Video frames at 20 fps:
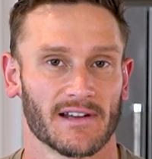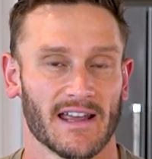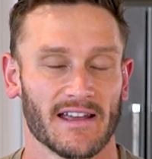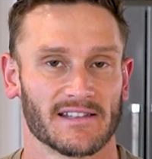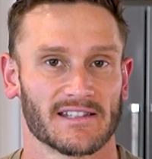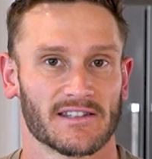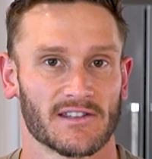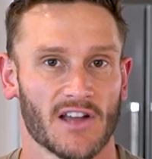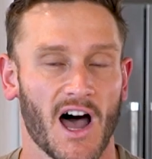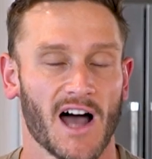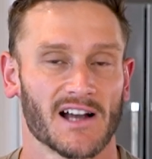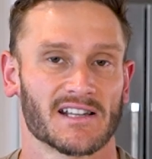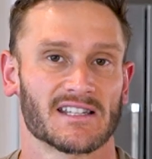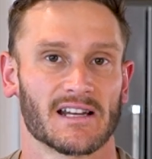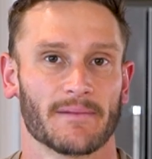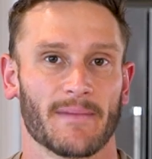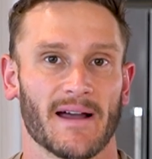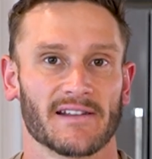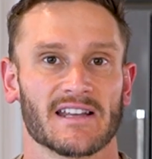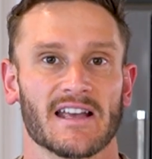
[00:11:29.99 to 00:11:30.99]
Okay, it's
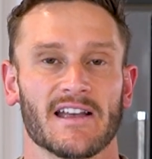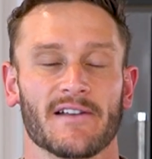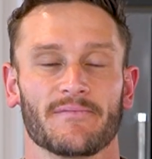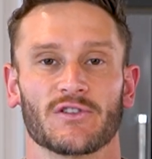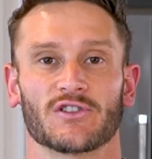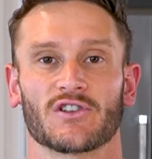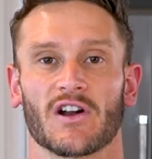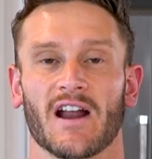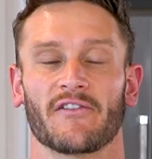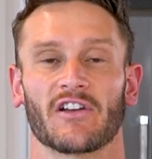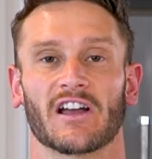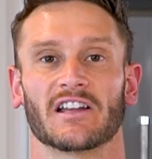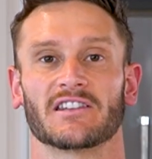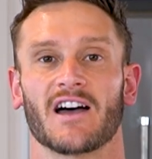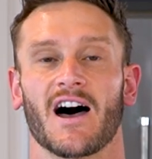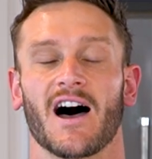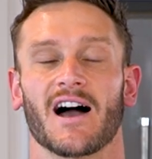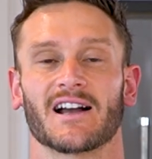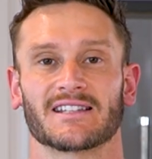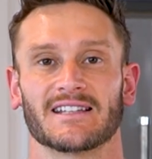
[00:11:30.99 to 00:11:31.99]
toxic amounts. You start having a
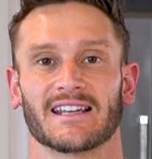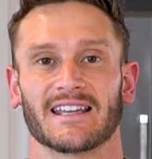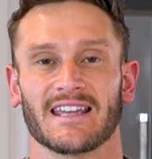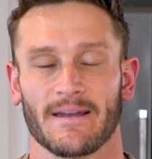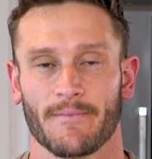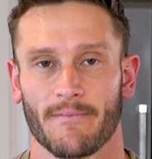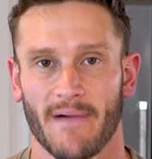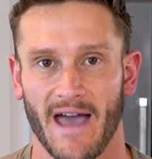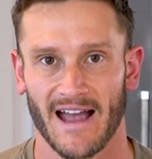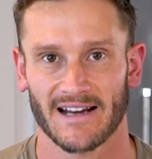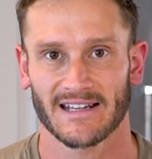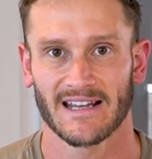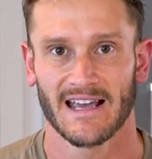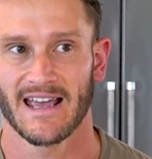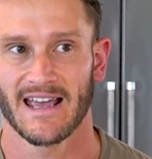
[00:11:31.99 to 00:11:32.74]
toxic impact.